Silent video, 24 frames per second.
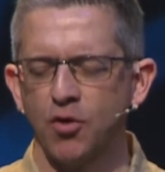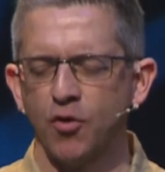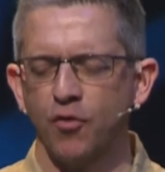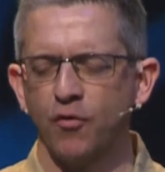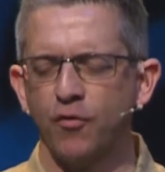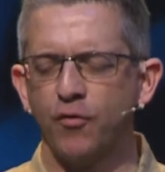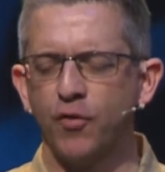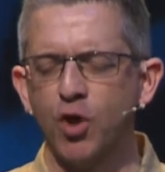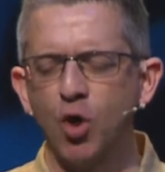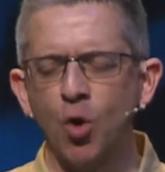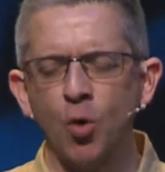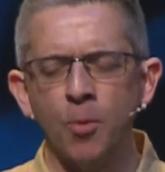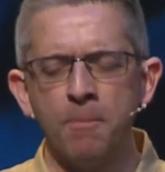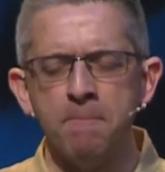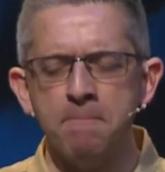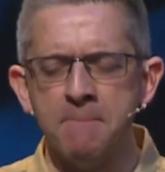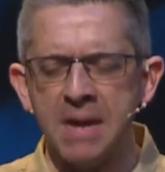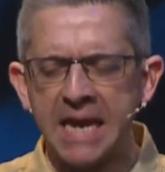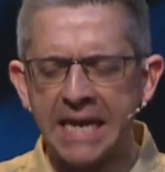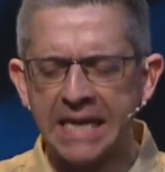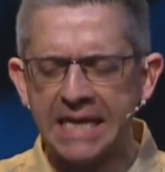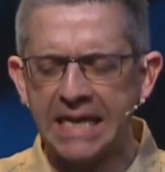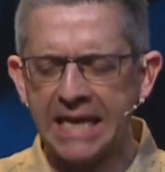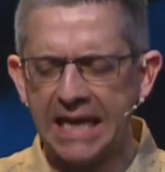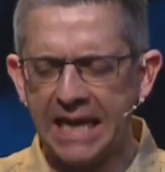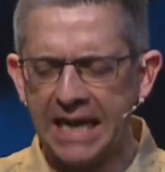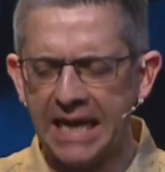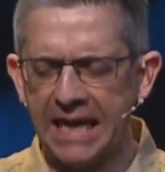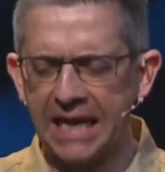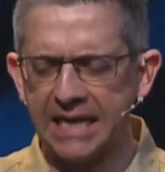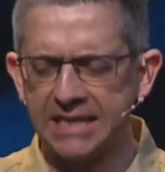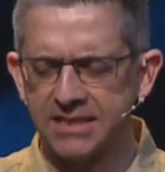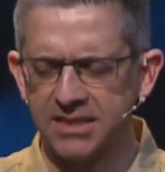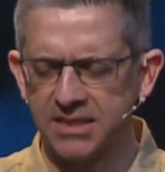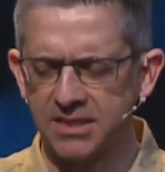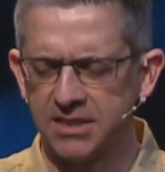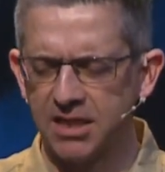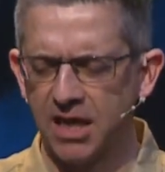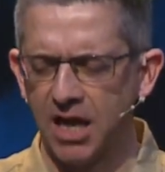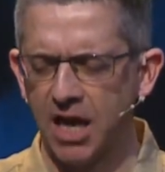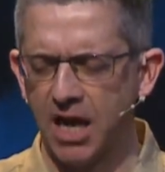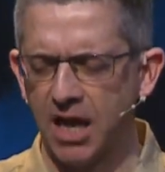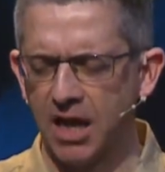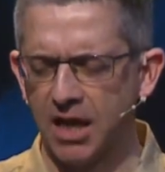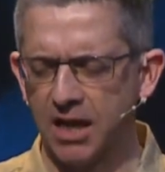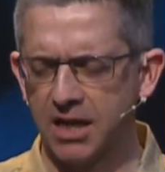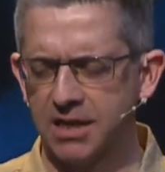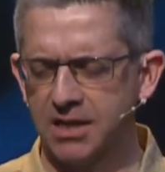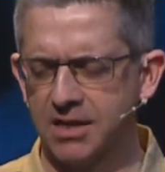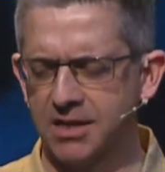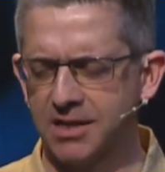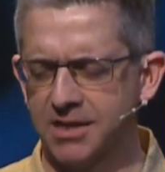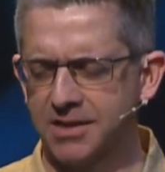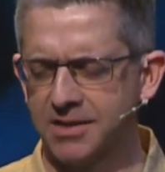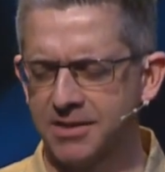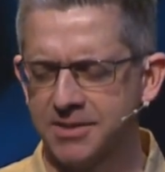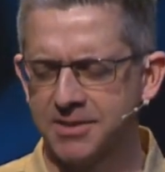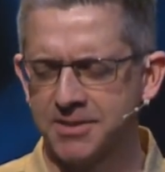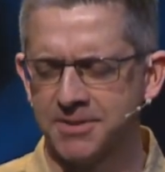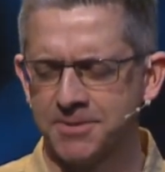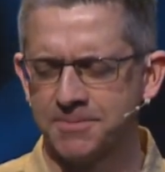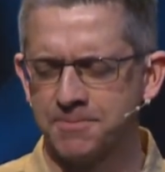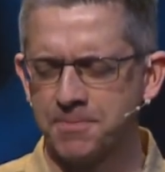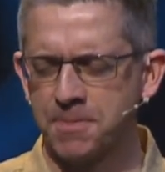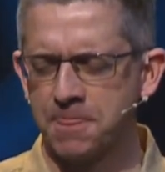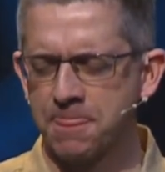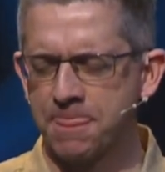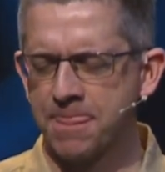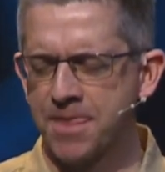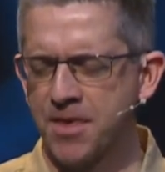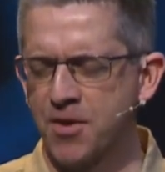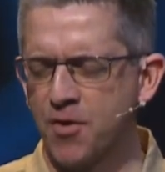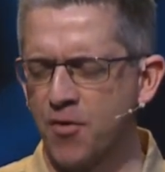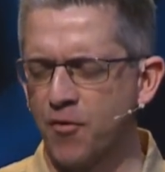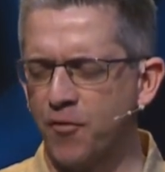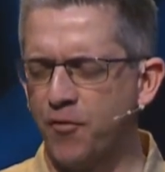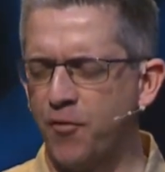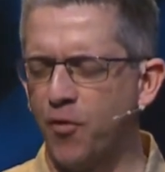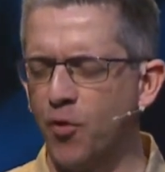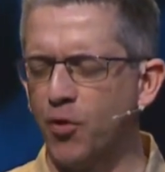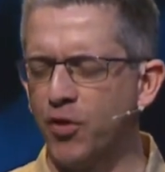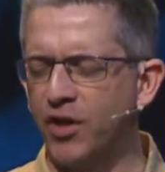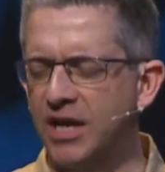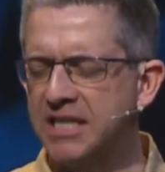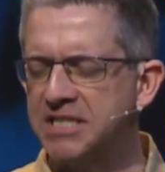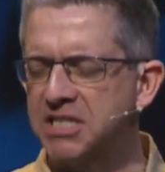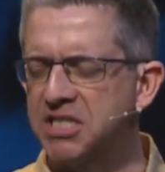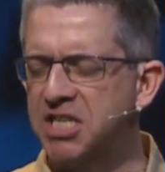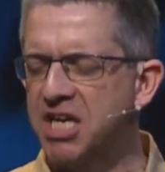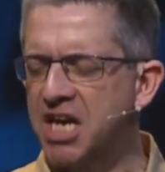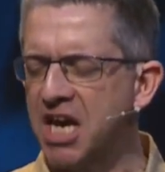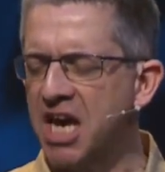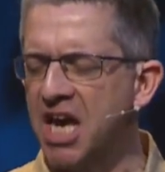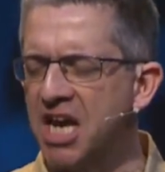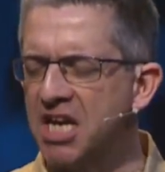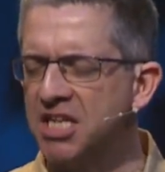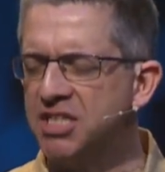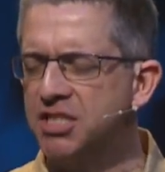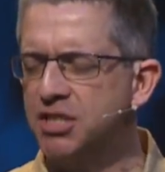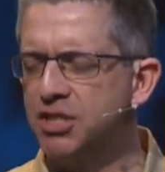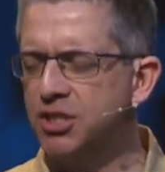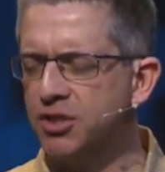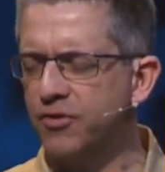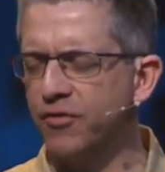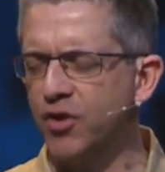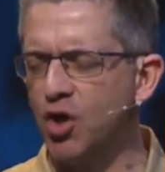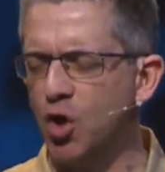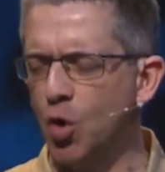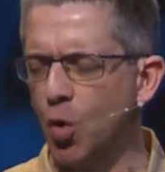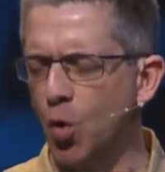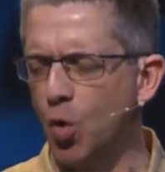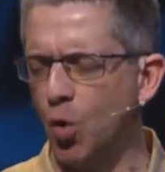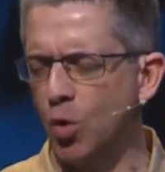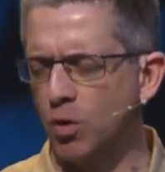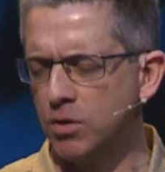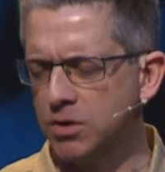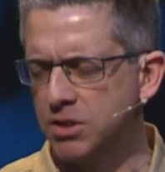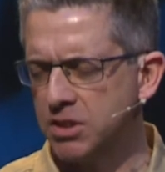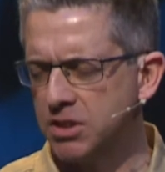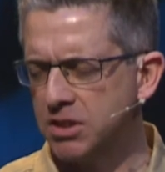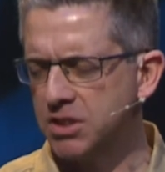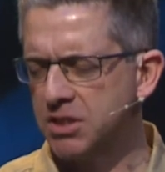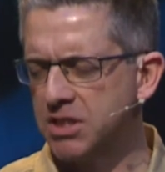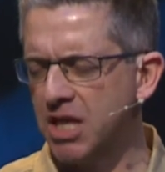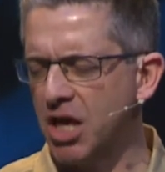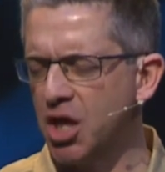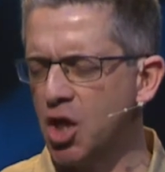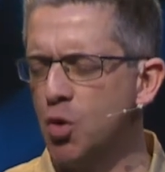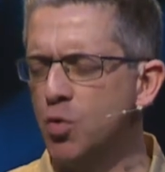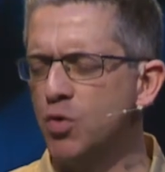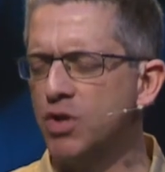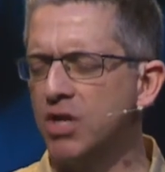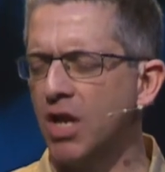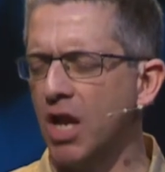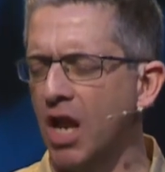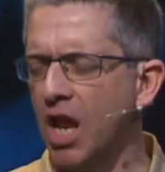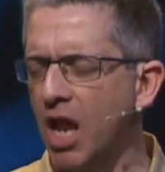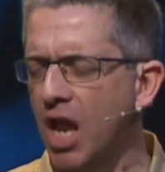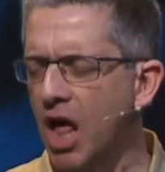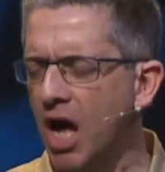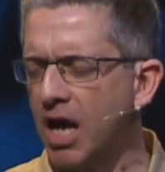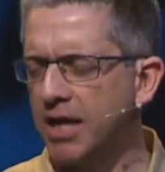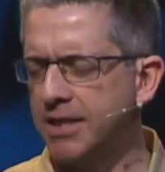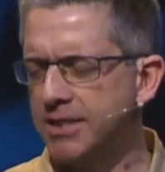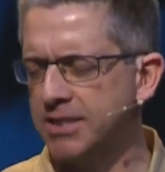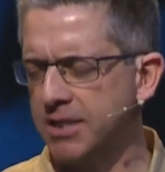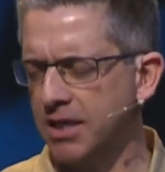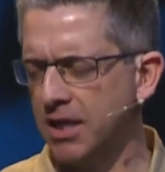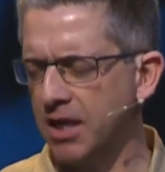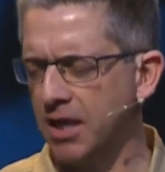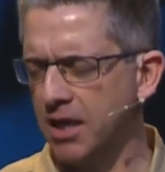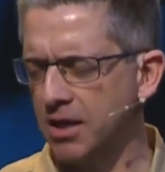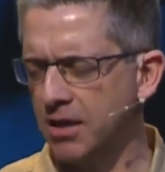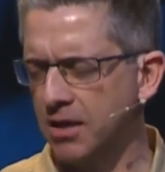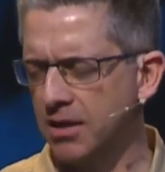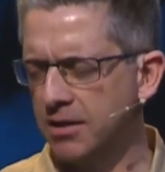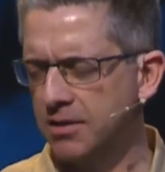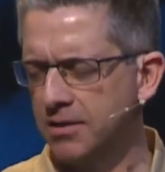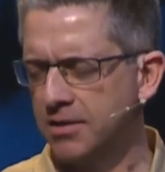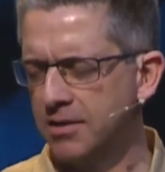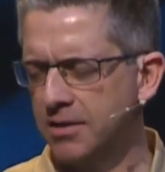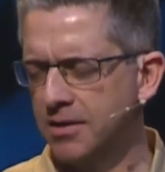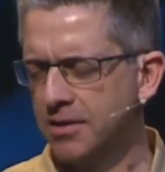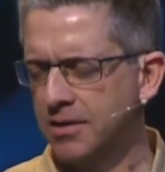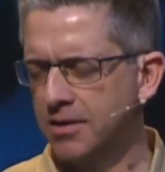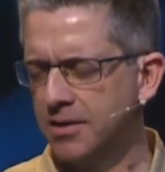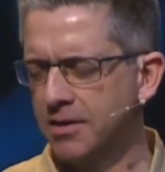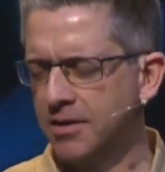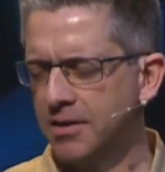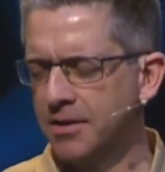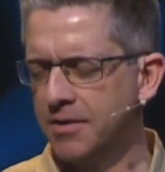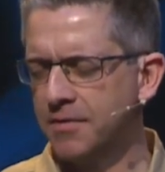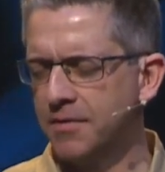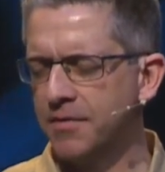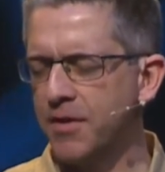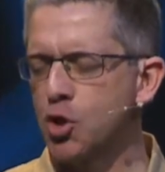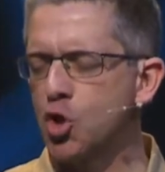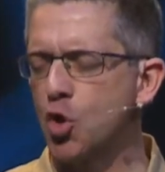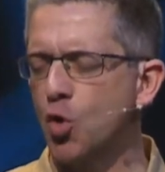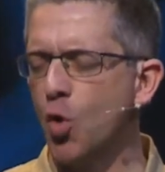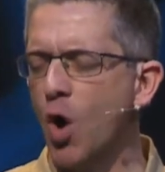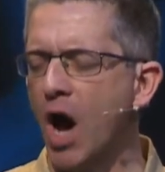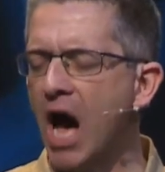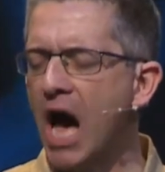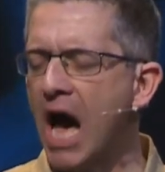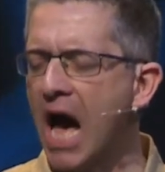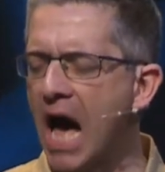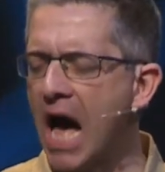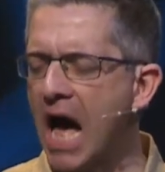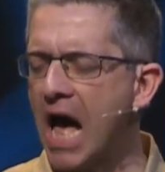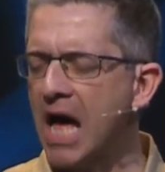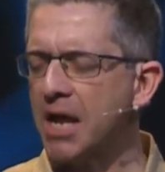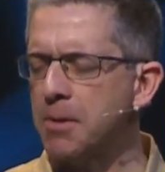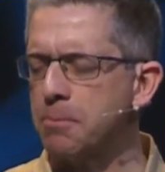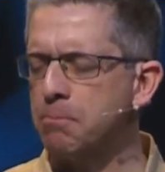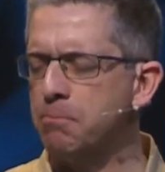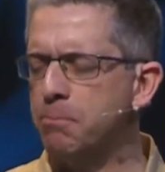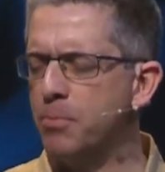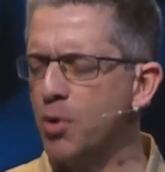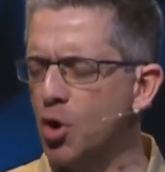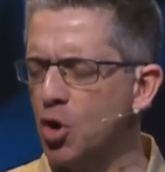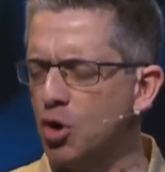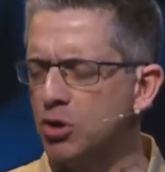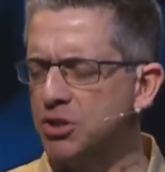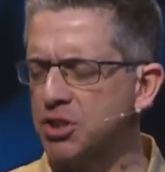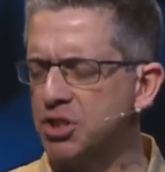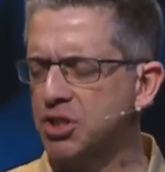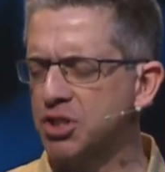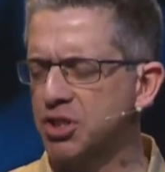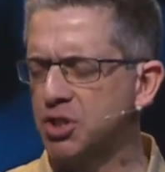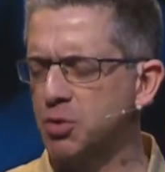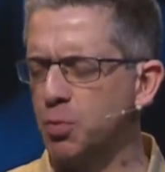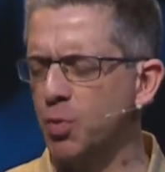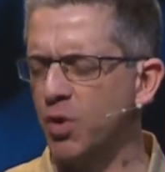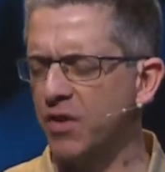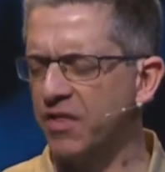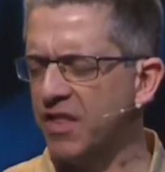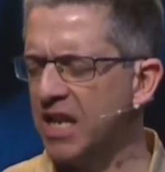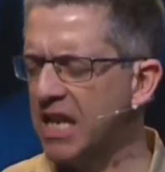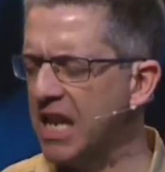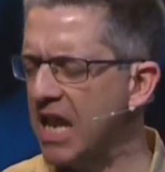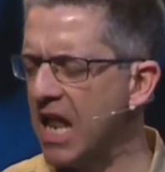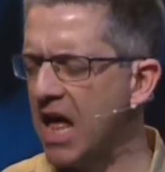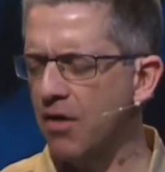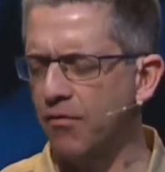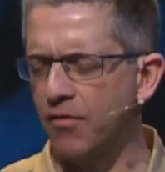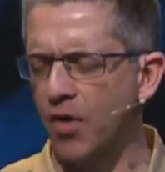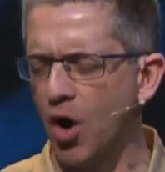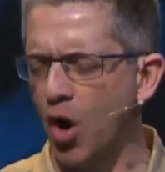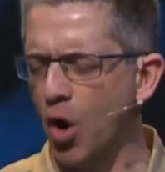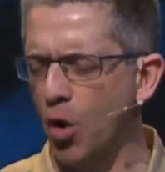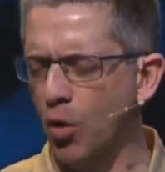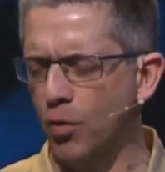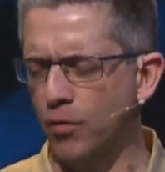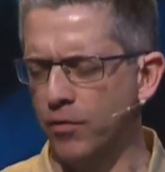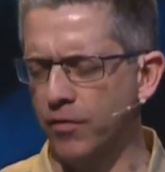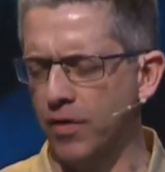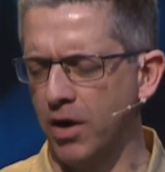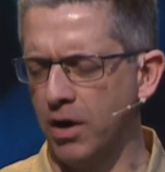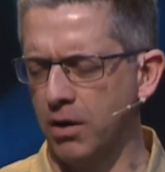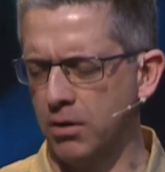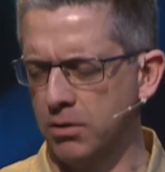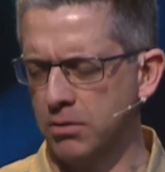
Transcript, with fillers: for your men here today, for these kids of yours that you delight in that your heart bursts with love over,